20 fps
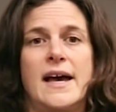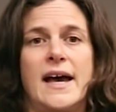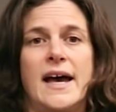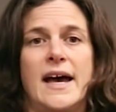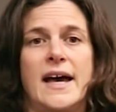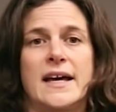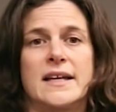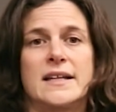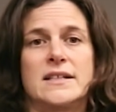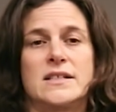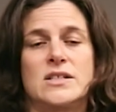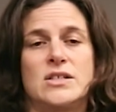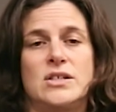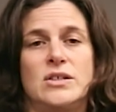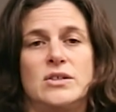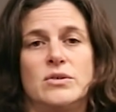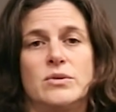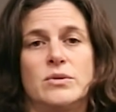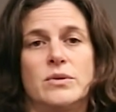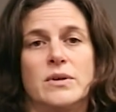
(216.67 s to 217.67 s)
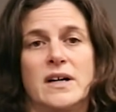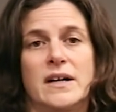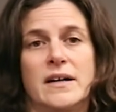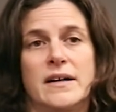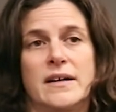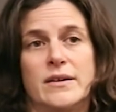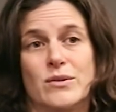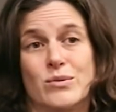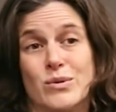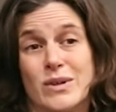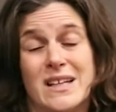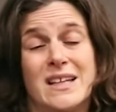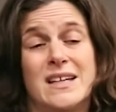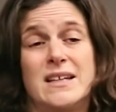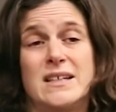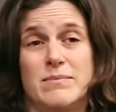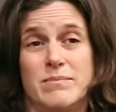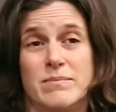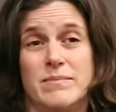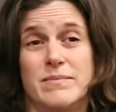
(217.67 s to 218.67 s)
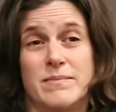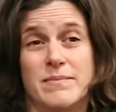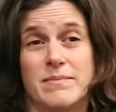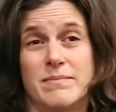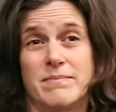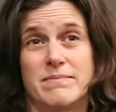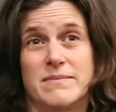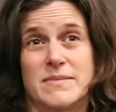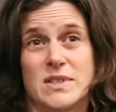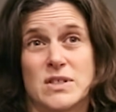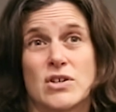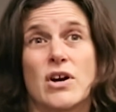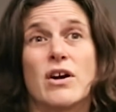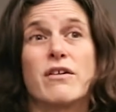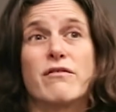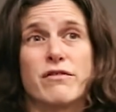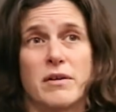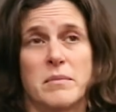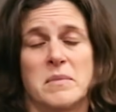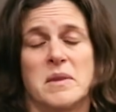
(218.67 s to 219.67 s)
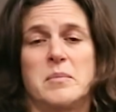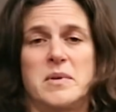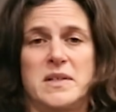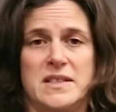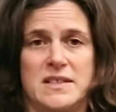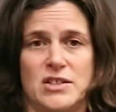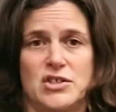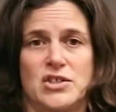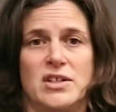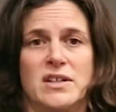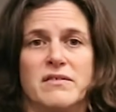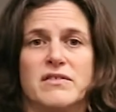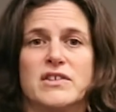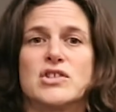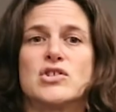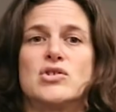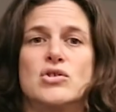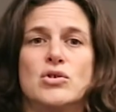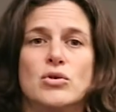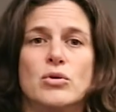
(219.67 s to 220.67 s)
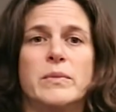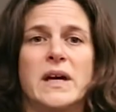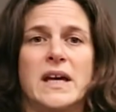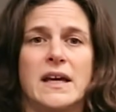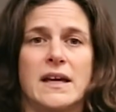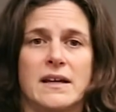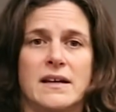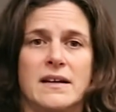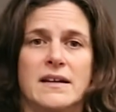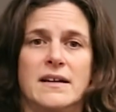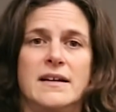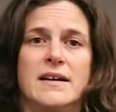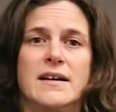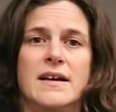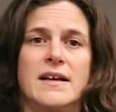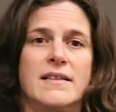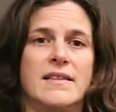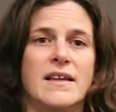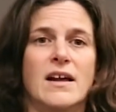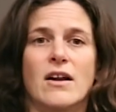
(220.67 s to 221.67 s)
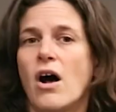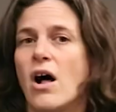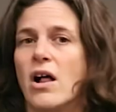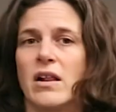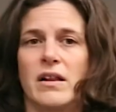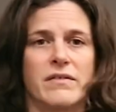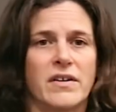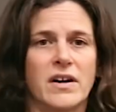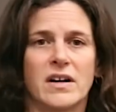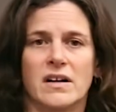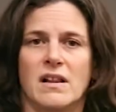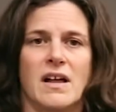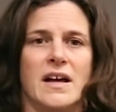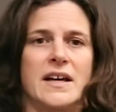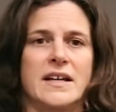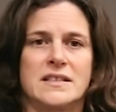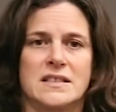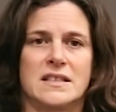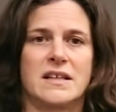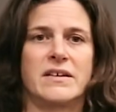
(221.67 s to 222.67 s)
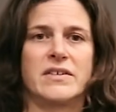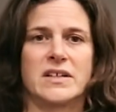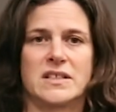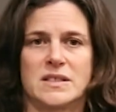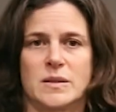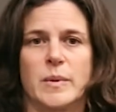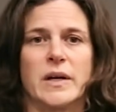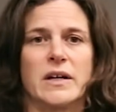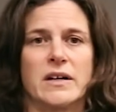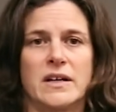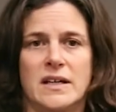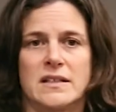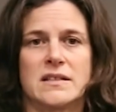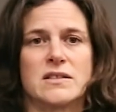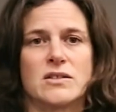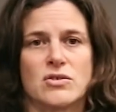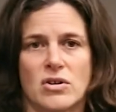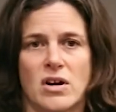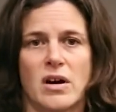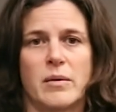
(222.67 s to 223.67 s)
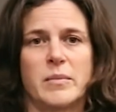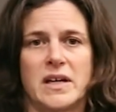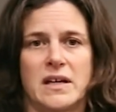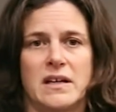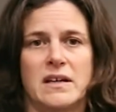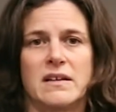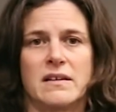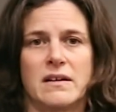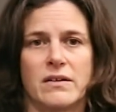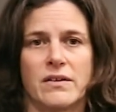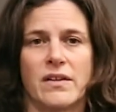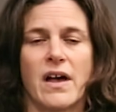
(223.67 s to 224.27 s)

and to really start from the position of assuming that all of our clients have experienced trauma in their